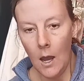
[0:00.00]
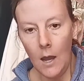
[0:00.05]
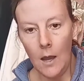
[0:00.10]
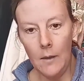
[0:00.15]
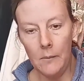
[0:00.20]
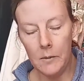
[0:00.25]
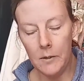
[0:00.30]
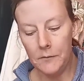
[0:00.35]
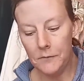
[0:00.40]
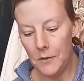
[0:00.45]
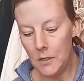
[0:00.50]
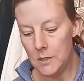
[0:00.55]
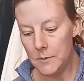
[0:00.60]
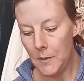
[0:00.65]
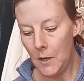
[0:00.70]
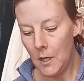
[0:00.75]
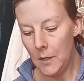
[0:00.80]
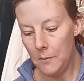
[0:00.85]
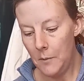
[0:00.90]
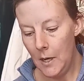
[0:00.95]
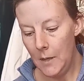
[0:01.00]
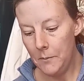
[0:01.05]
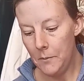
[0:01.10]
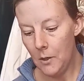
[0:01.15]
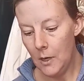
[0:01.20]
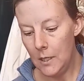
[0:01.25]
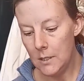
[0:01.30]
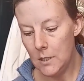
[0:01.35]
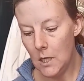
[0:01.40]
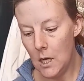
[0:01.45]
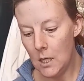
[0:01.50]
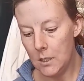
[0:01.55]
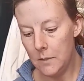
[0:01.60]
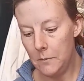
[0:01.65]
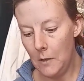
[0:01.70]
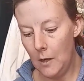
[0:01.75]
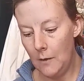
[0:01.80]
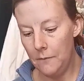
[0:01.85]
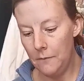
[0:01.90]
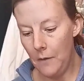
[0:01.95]
In the first part of the paper, I talked
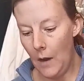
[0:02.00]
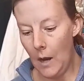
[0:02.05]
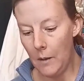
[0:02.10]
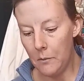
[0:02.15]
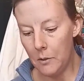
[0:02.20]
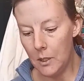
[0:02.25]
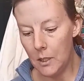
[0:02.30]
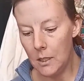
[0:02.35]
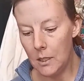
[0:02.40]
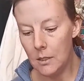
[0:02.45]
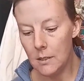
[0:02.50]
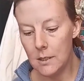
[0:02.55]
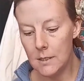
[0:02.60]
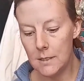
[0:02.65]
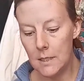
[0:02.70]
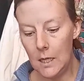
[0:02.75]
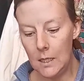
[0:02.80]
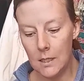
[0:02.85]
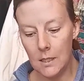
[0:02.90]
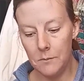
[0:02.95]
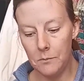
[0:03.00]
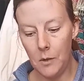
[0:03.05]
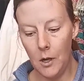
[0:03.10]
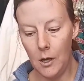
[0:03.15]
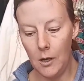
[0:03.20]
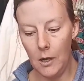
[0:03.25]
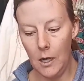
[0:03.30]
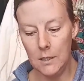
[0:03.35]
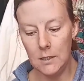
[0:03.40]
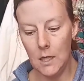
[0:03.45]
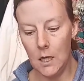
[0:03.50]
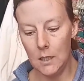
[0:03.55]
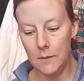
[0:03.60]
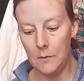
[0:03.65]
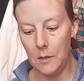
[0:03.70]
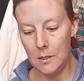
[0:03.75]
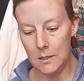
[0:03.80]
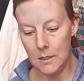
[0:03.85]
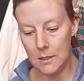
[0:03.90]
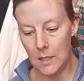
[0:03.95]
about fabric. The second part, I talked
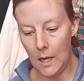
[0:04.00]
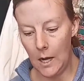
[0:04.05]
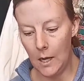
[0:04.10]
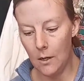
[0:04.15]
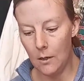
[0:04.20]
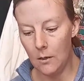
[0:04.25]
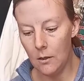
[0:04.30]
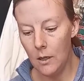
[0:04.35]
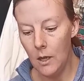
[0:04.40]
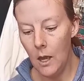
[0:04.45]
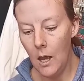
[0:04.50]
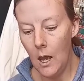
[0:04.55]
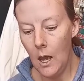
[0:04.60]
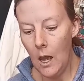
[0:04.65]
about style.